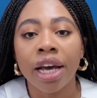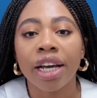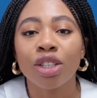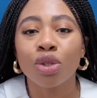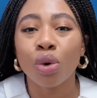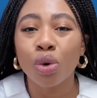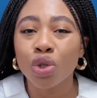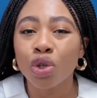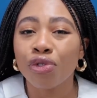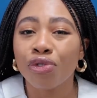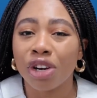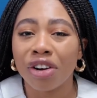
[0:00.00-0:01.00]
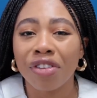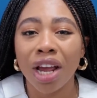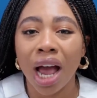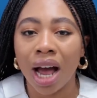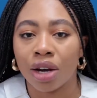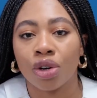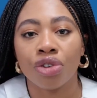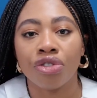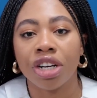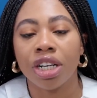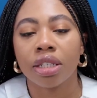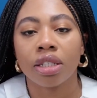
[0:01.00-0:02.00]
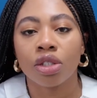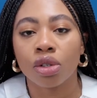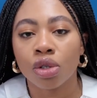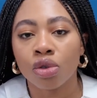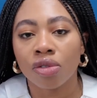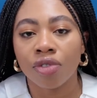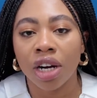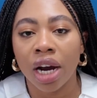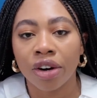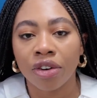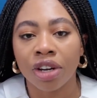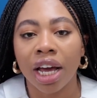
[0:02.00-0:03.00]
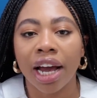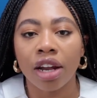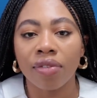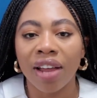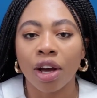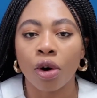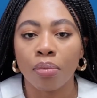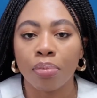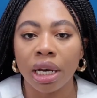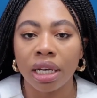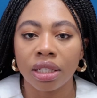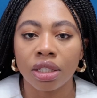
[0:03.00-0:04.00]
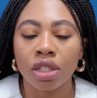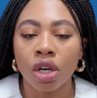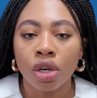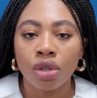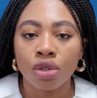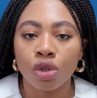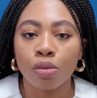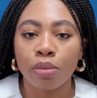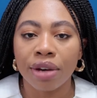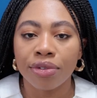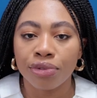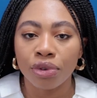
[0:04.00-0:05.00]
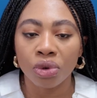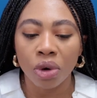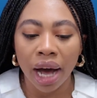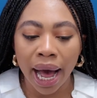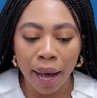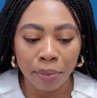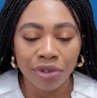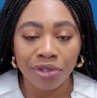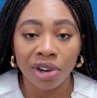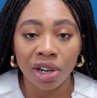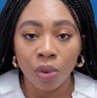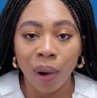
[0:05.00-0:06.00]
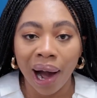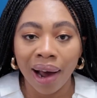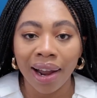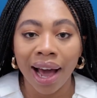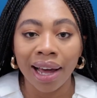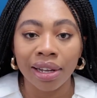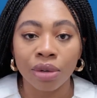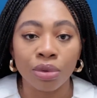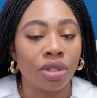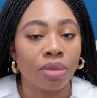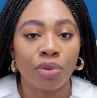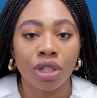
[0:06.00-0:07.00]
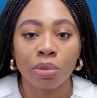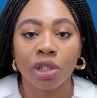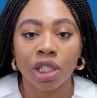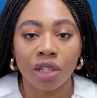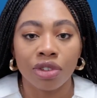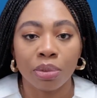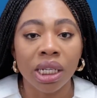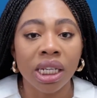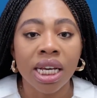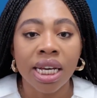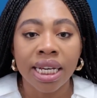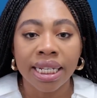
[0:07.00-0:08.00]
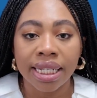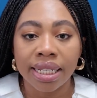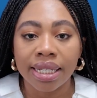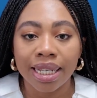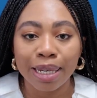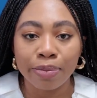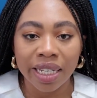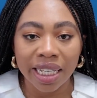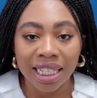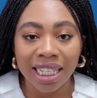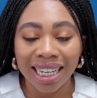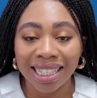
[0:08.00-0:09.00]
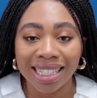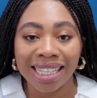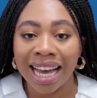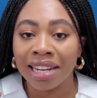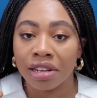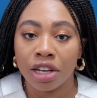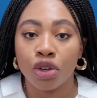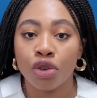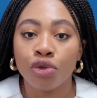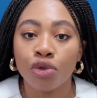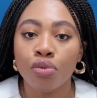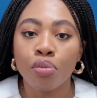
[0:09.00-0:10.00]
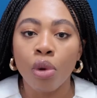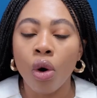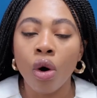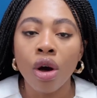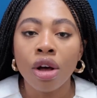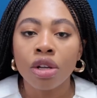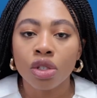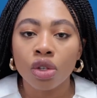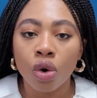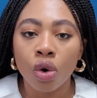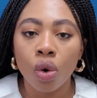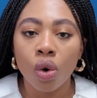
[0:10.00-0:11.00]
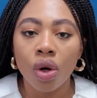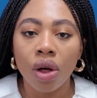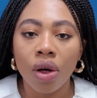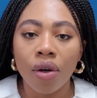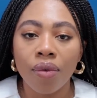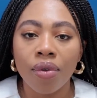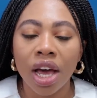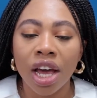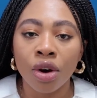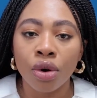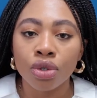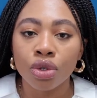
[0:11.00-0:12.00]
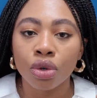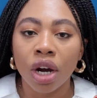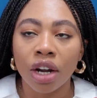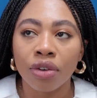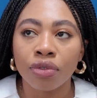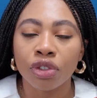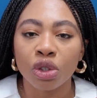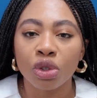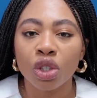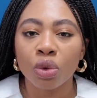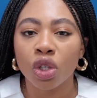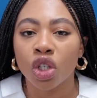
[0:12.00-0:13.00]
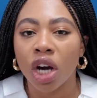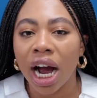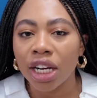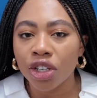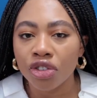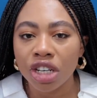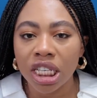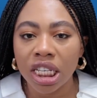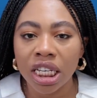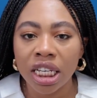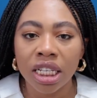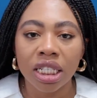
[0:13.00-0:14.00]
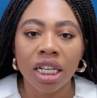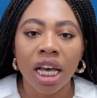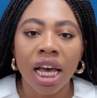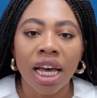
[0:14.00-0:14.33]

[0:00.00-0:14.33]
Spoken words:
It's also very accurate. I kind of like compared it to my Flow app for a while, and it was pretty much giving me the same data insight and even more. So it also kind of shows you what your heart rate is.